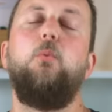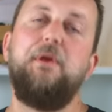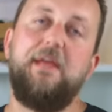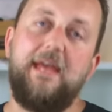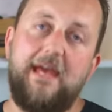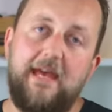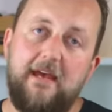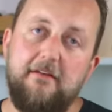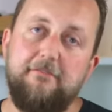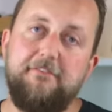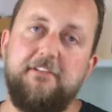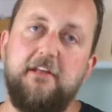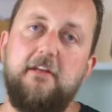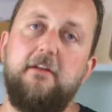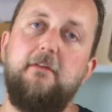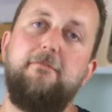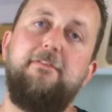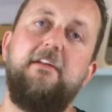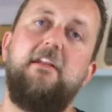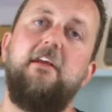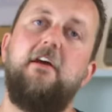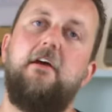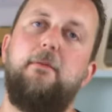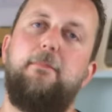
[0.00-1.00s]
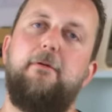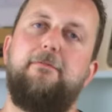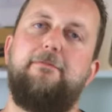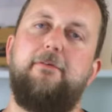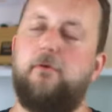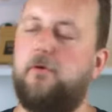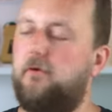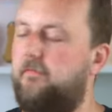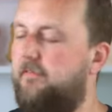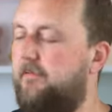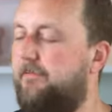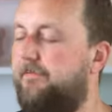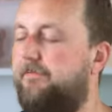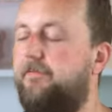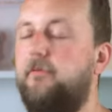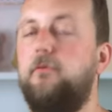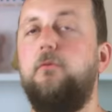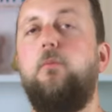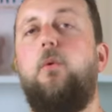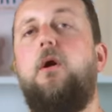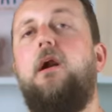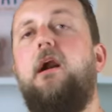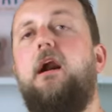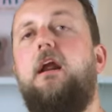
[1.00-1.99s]
We have done a video before of a
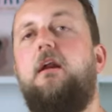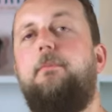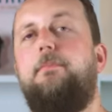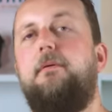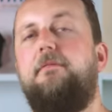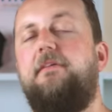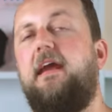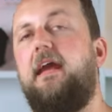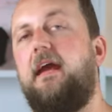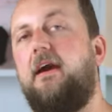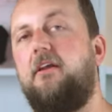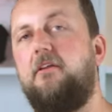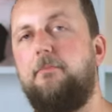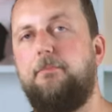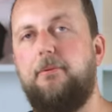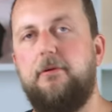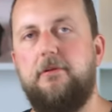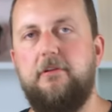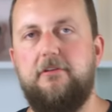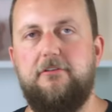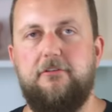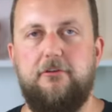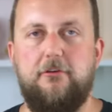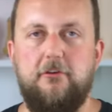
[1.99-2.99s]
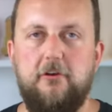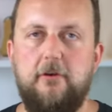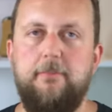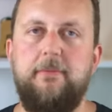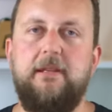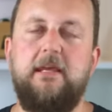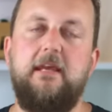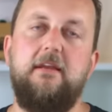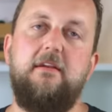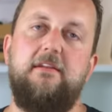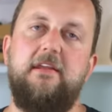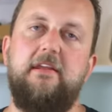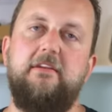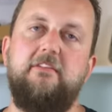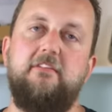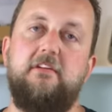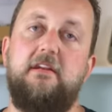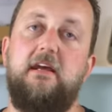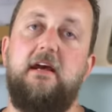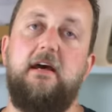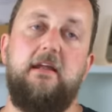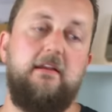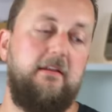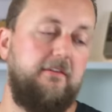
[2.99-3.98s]
full wire up of how to put a terminated
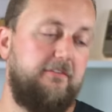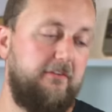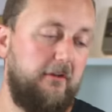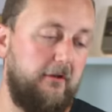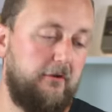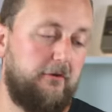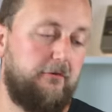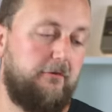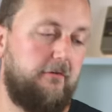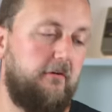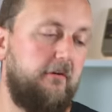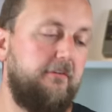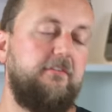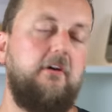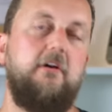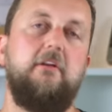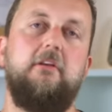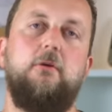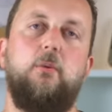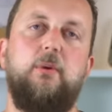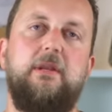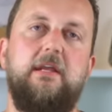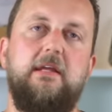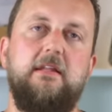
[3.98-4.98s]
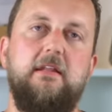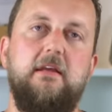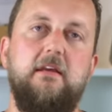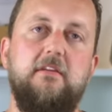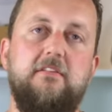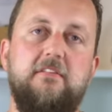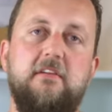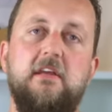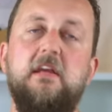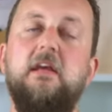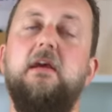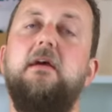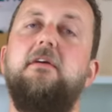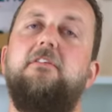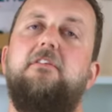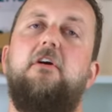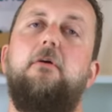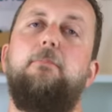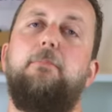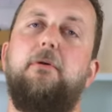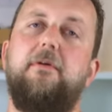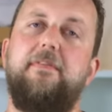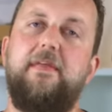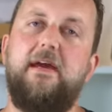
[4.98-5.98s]
engine harness across onto an LS. So
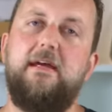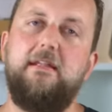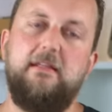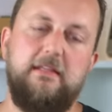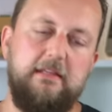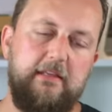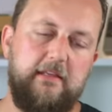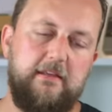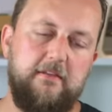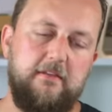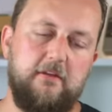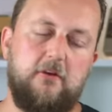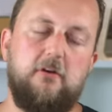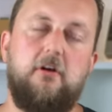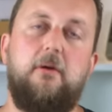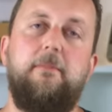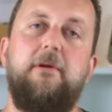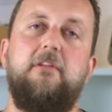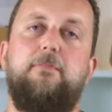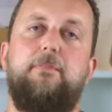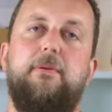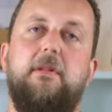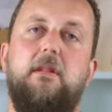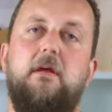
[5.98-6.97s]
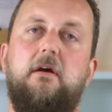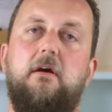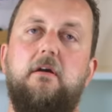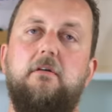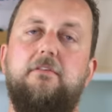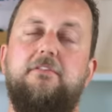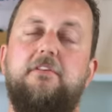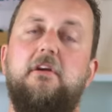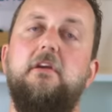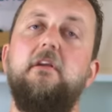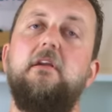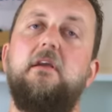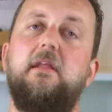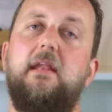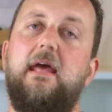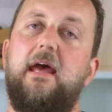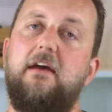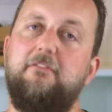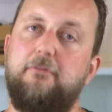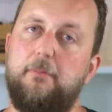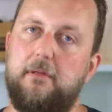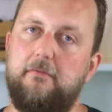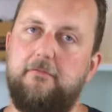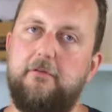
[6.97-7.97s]
I'll put that link in the comments below so you can
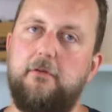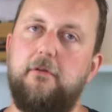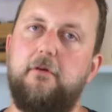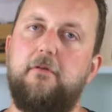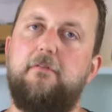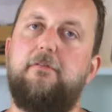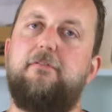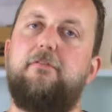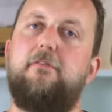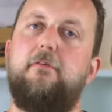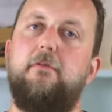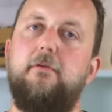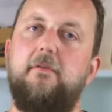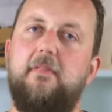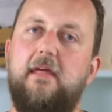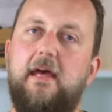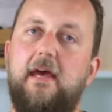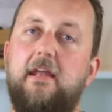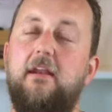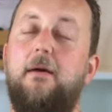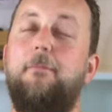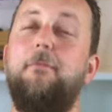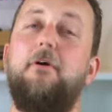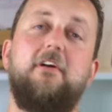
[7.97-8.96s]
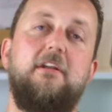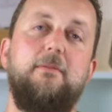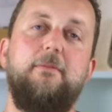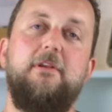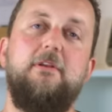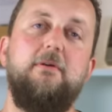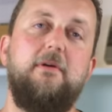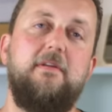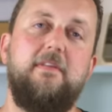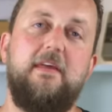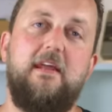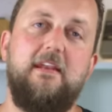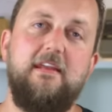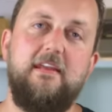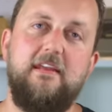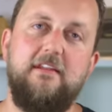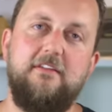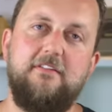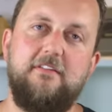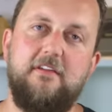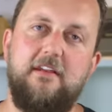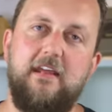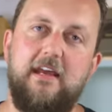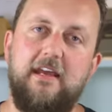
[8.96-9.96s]
have a bit of a look through that. I'm not going to be doing that
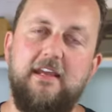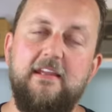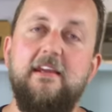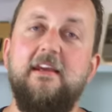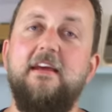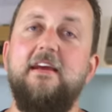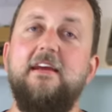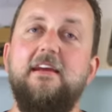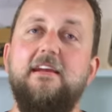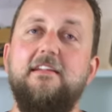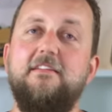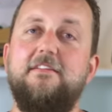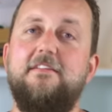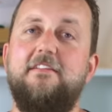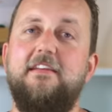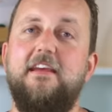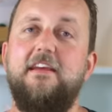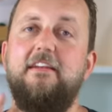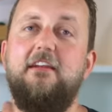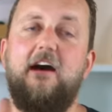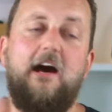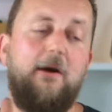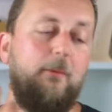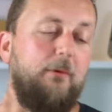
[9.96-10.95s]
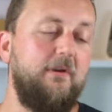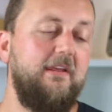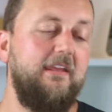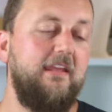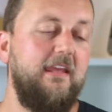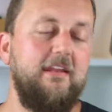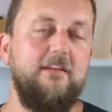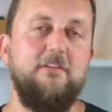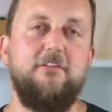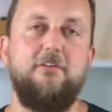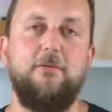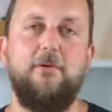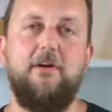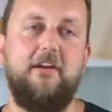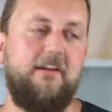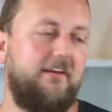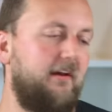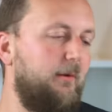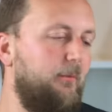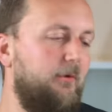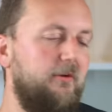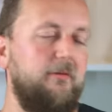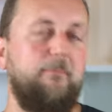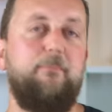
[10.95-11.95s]
again today. Instead, I want to get into it
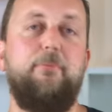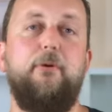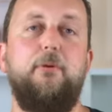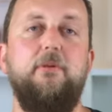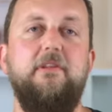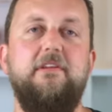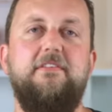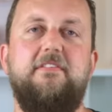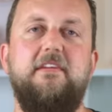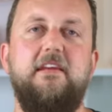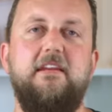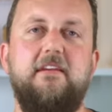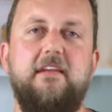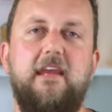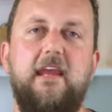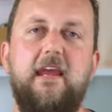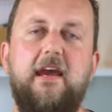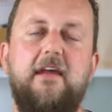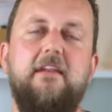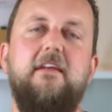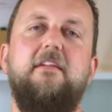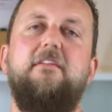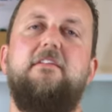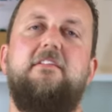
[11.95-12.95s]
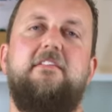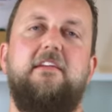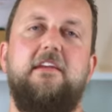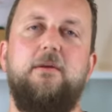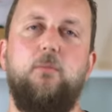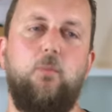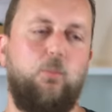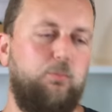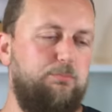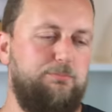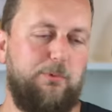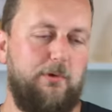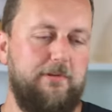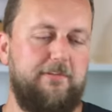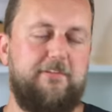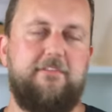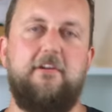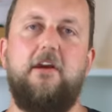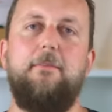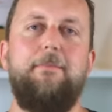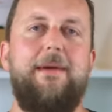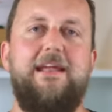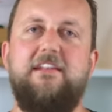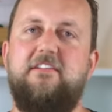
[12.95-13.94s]
and I want to pull this thing down and see what's
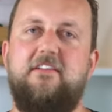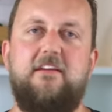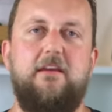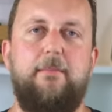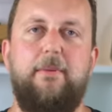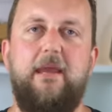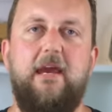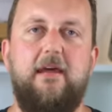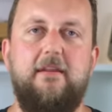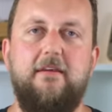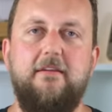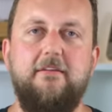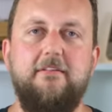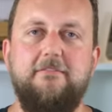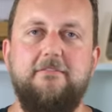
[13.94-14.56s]
so magic about it.